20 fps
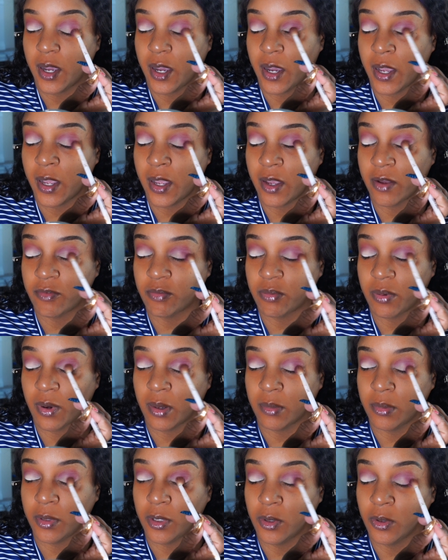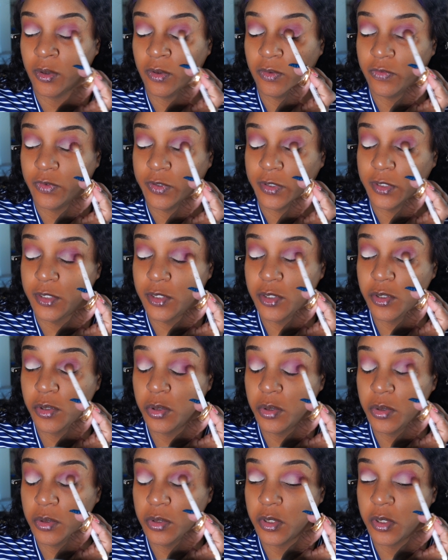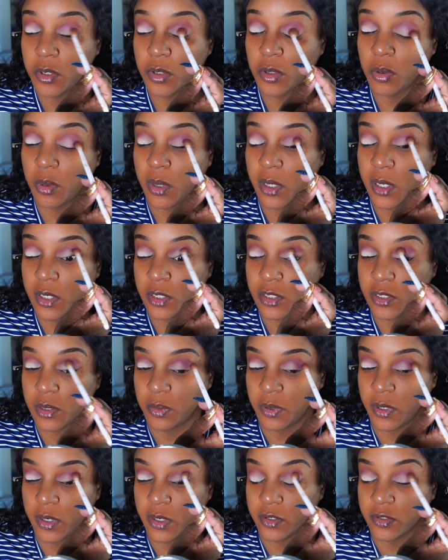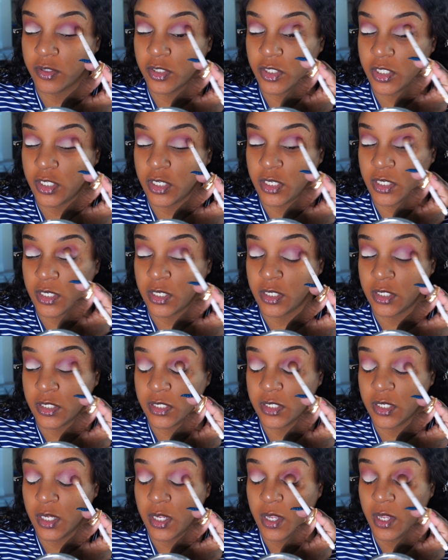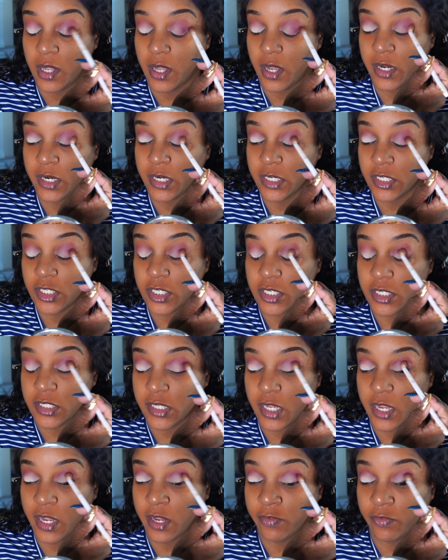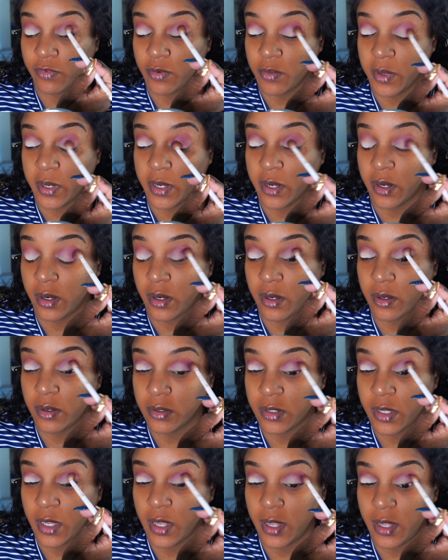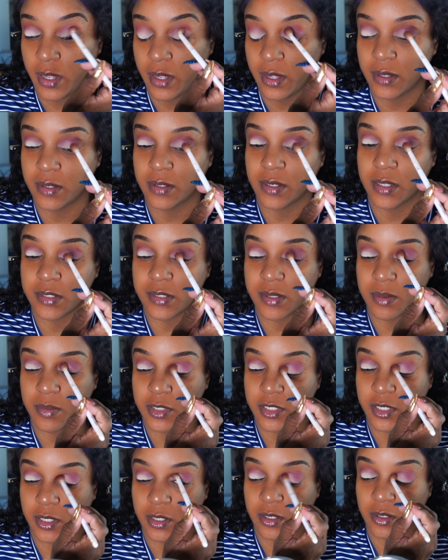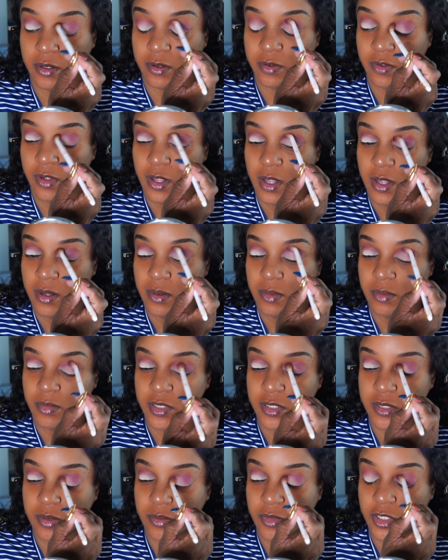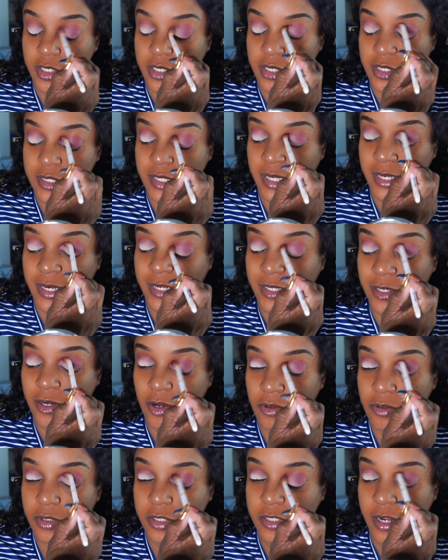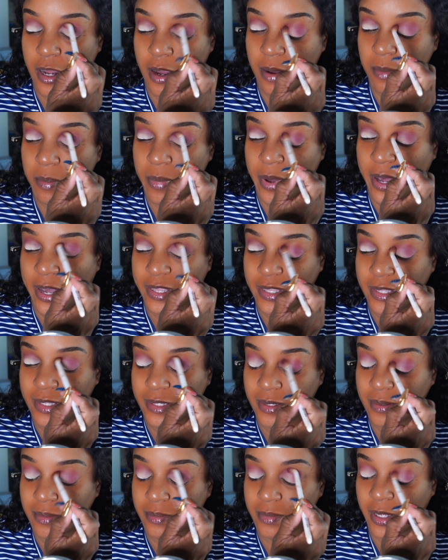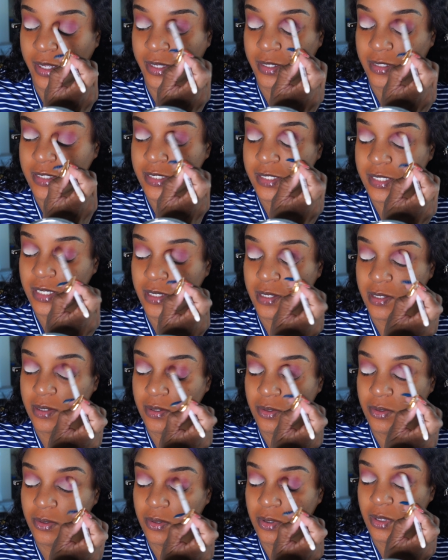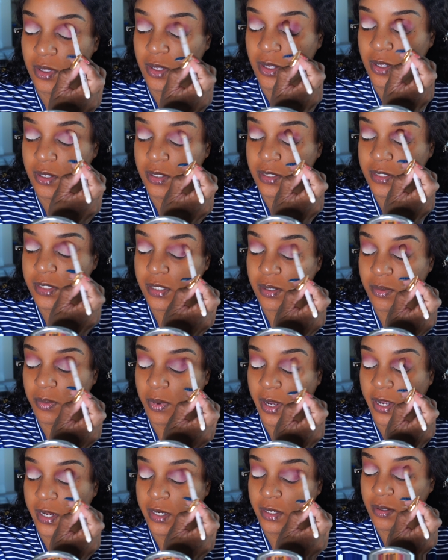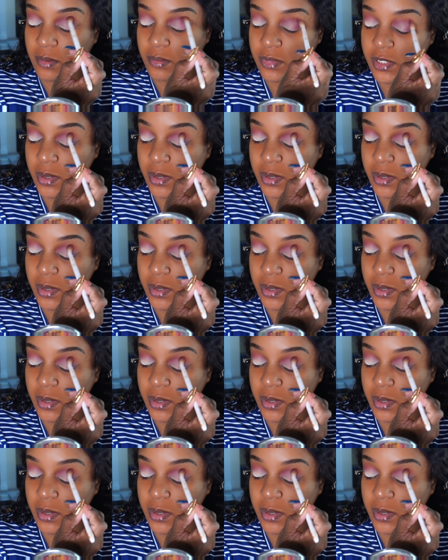I have probably over two to three hundred pair of jeans. I got jeans everywhere, okay? That's how much I love me some jeans. And I don't stop buying them. I continue to buy them.